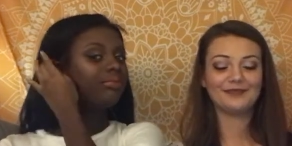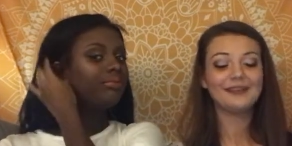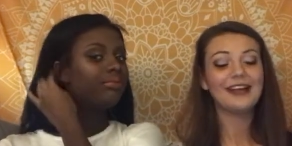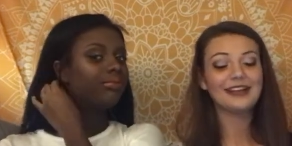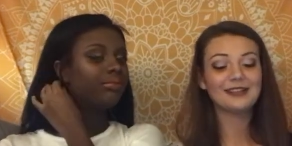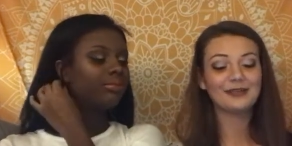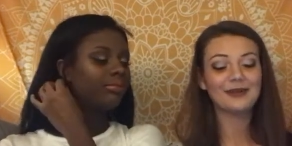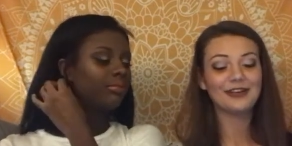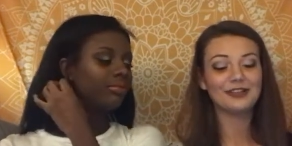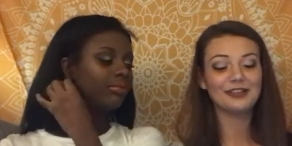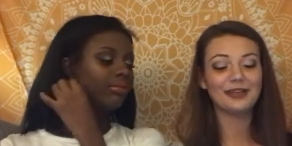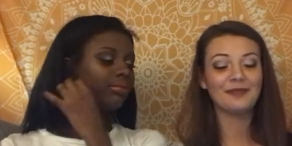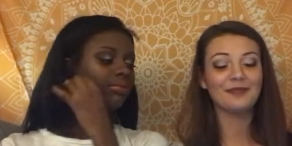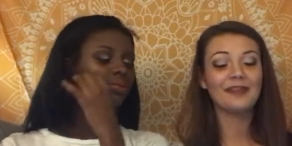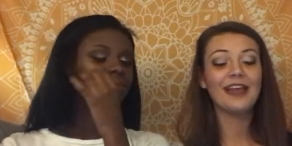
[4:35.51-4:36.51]
Speaker 1: next
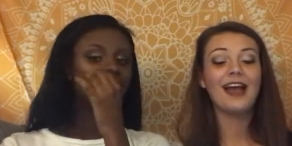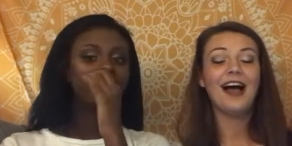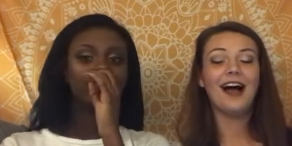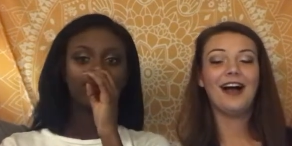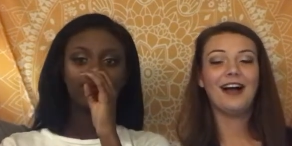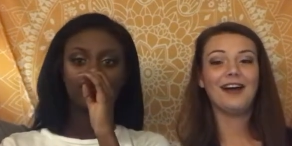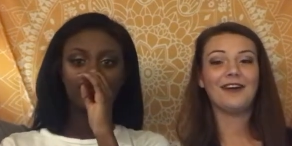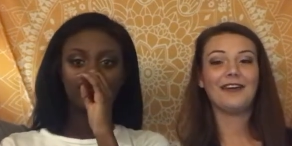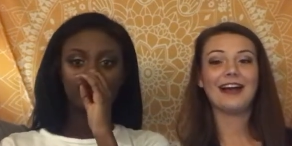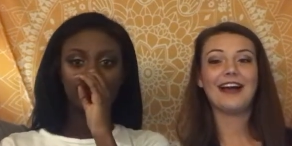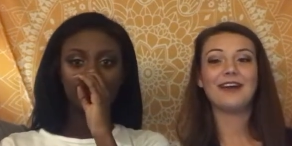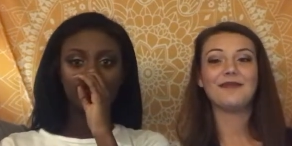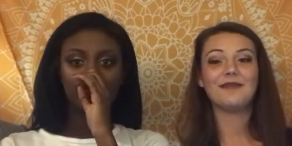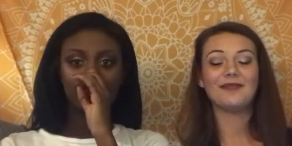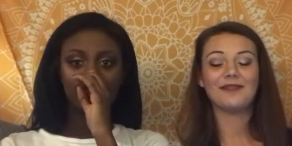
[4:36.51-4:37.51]
question. Okay,
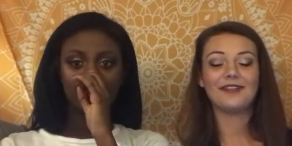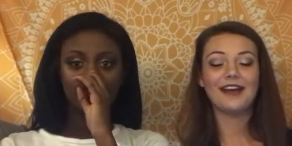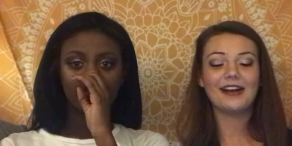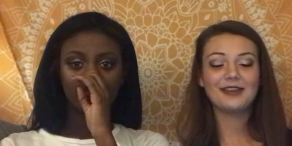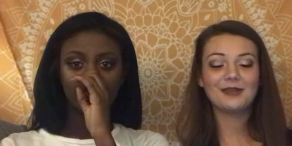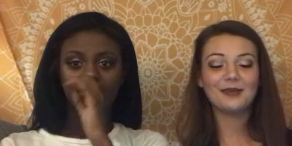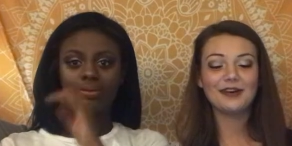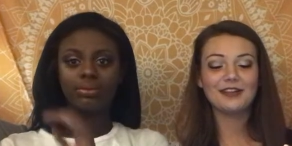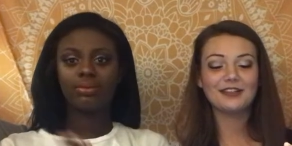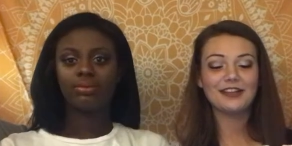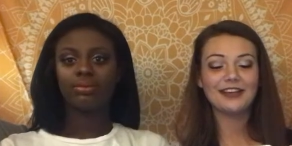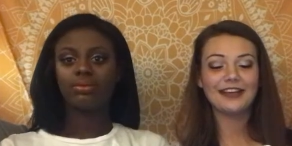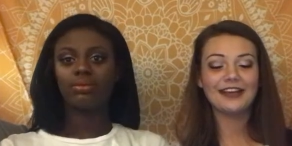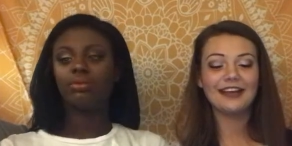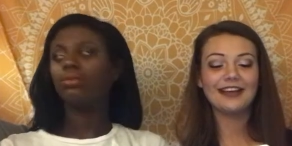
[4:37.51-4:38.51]
next
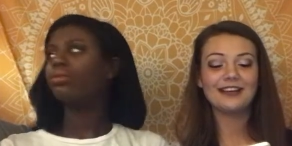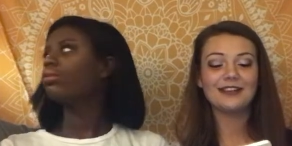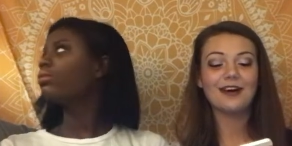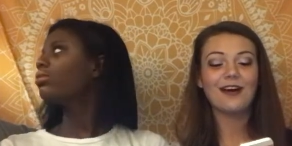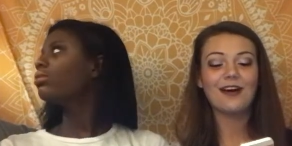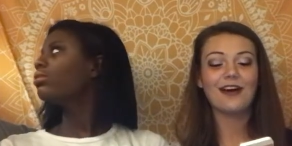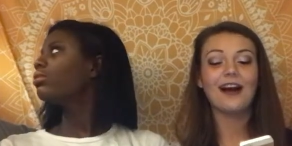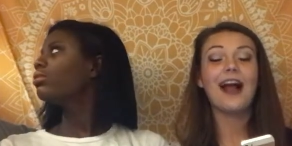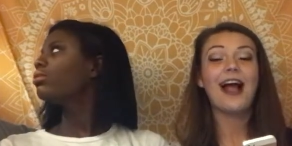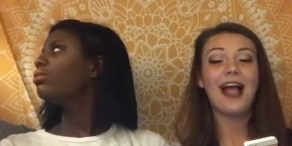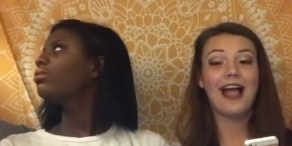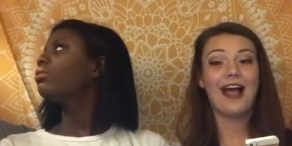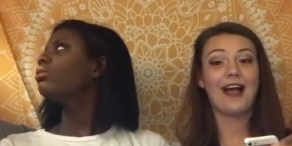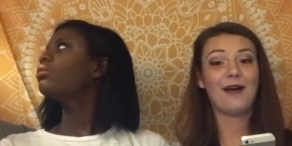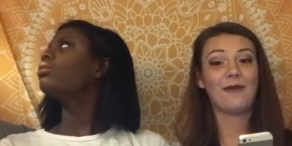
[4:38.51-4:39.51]
question is our
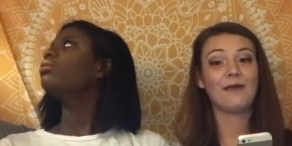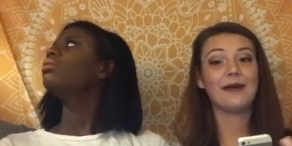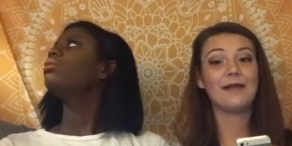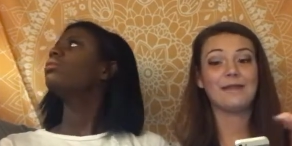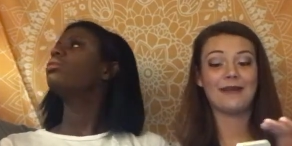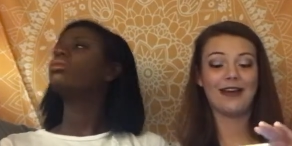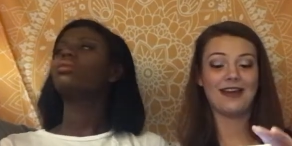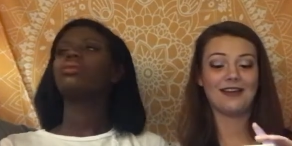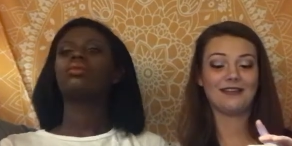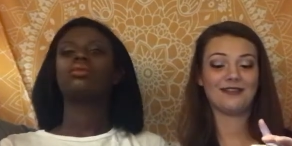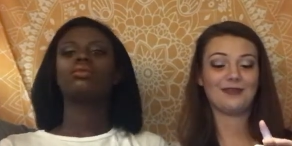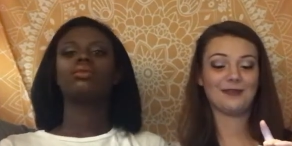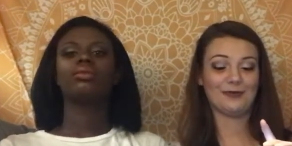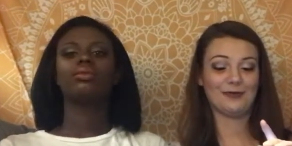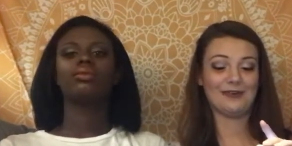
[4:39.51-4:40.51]
how we met
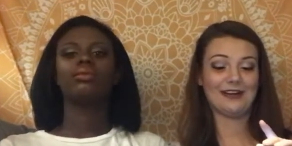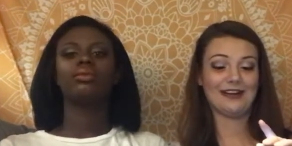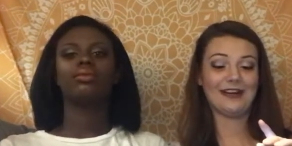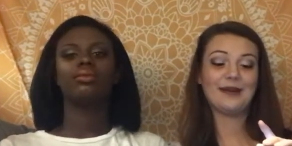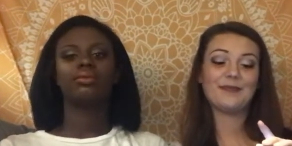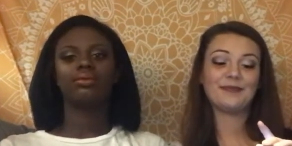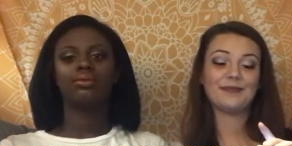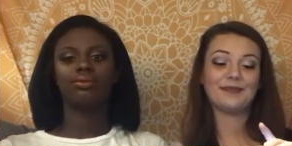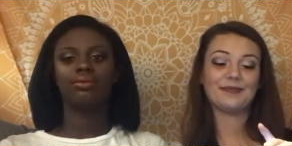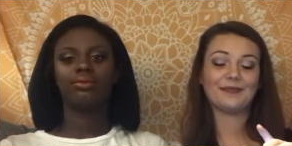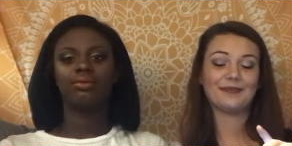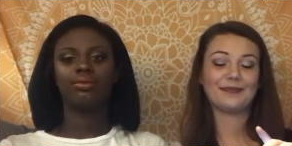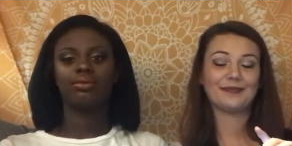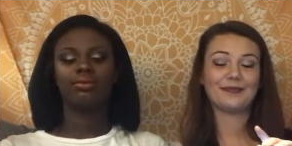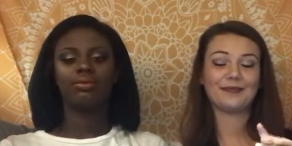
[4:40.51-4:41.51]
story.
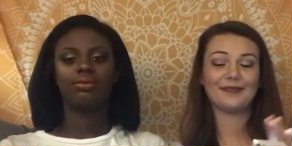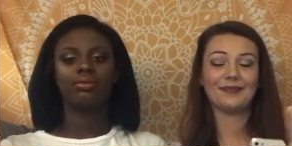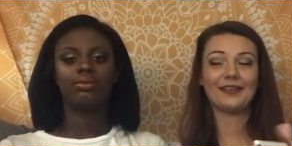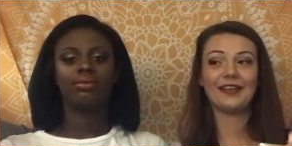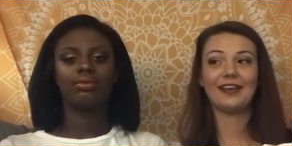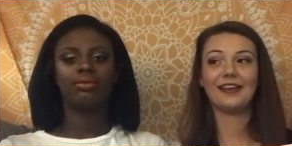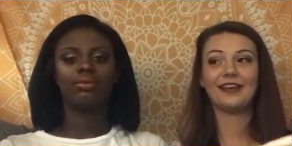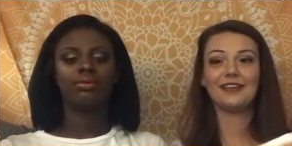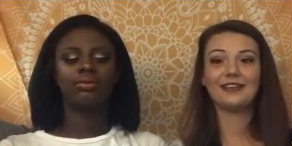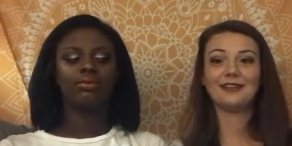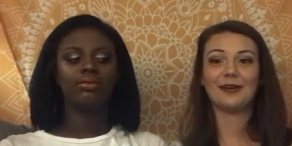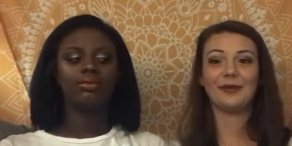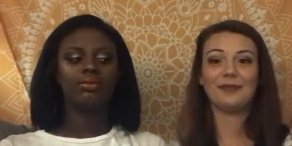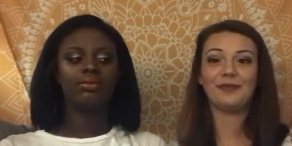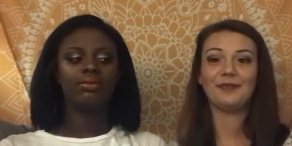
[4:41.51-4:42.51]

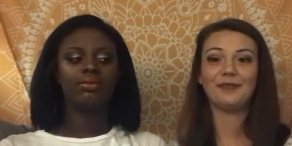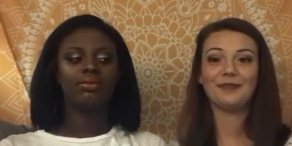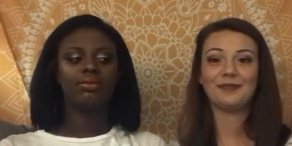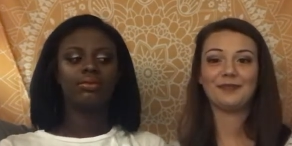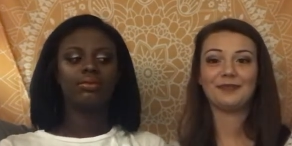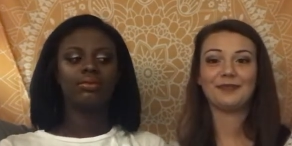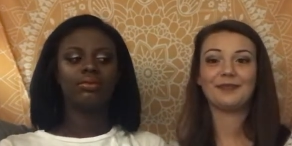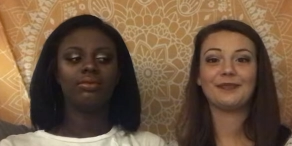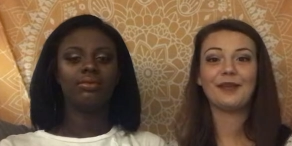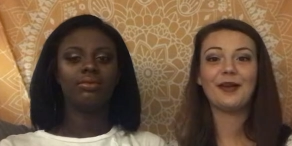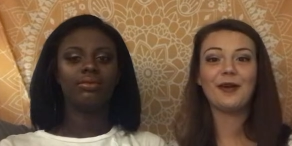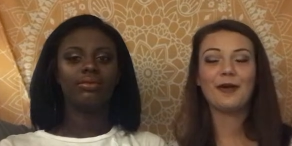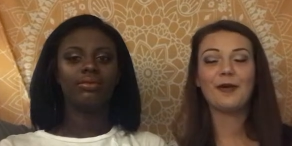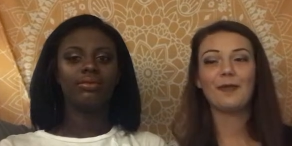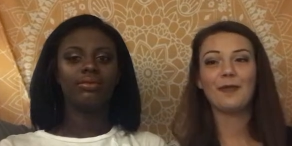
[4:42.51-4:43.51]
So,
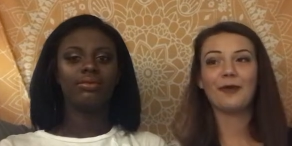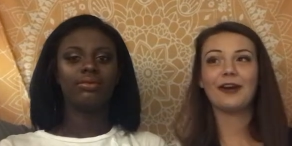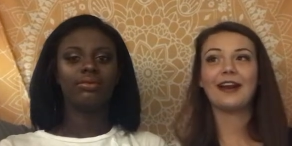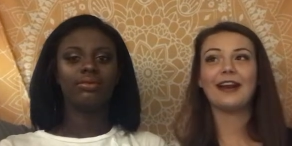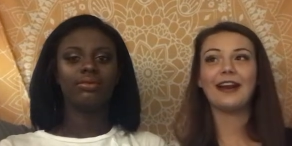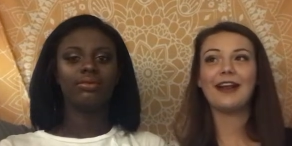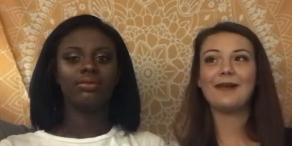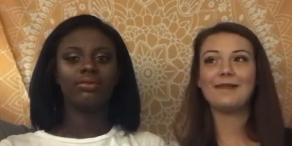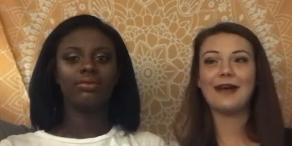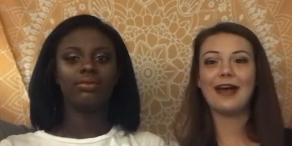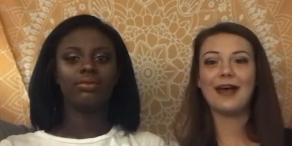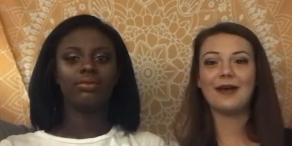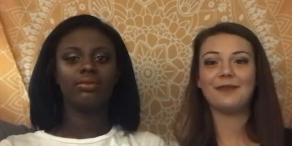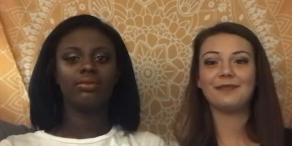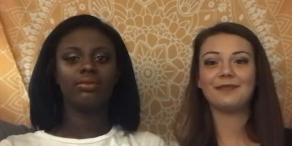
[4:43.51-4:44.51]
Morgan and I
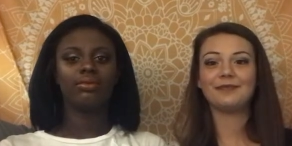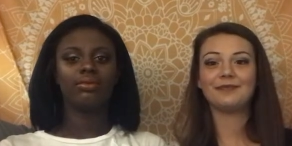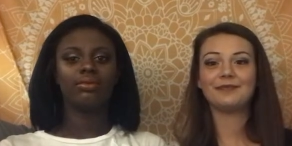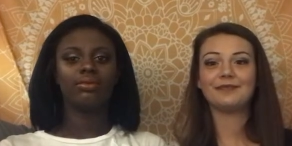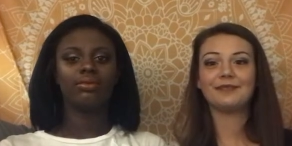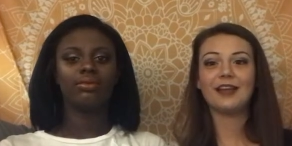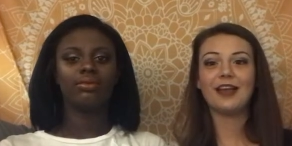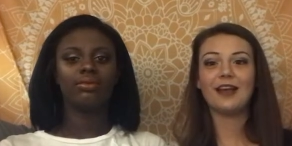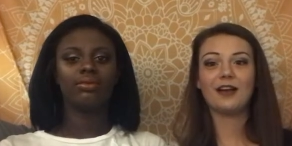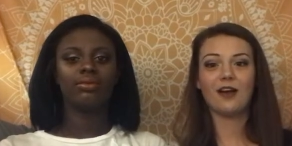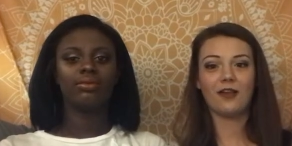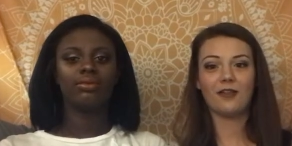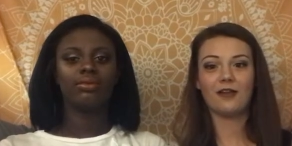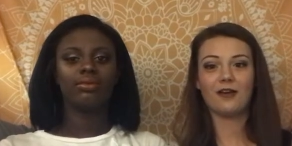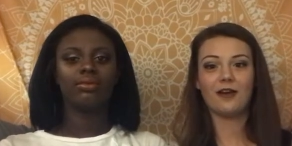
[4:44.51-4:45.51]
met at
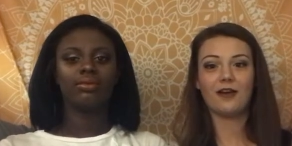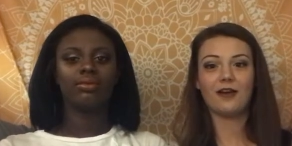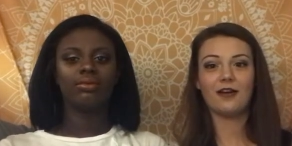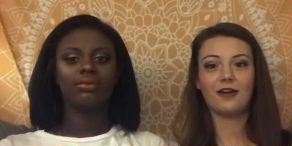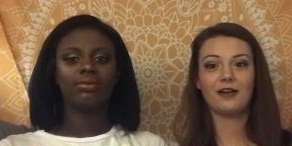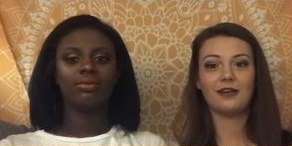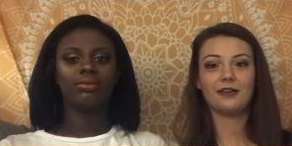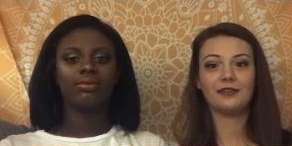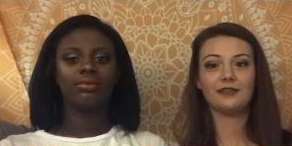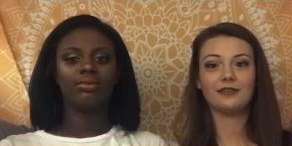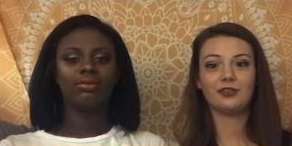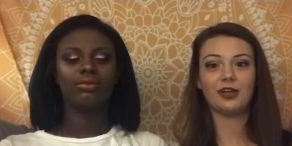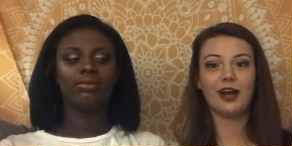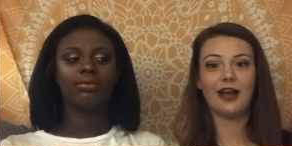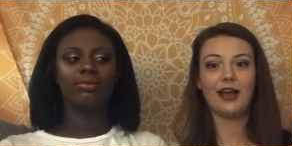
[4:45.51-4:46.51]
Color Guard
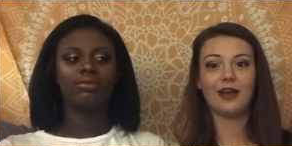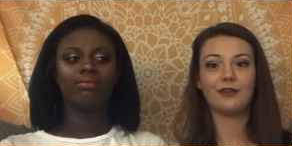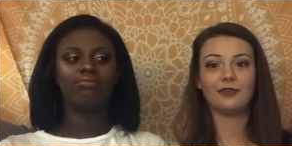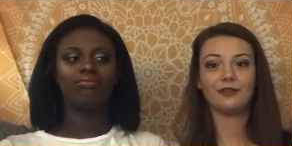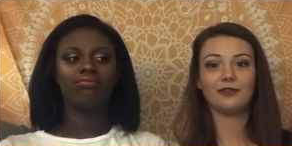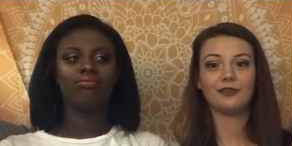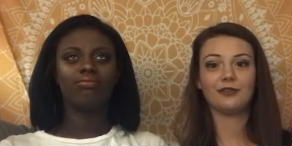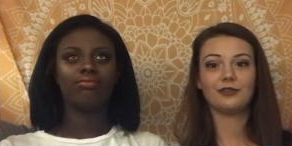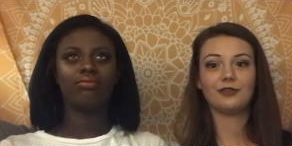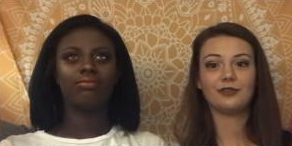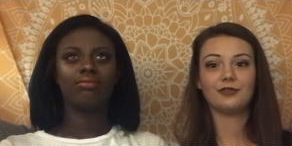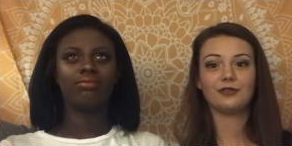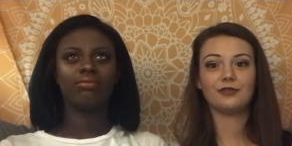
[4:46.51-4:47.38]
tryouts.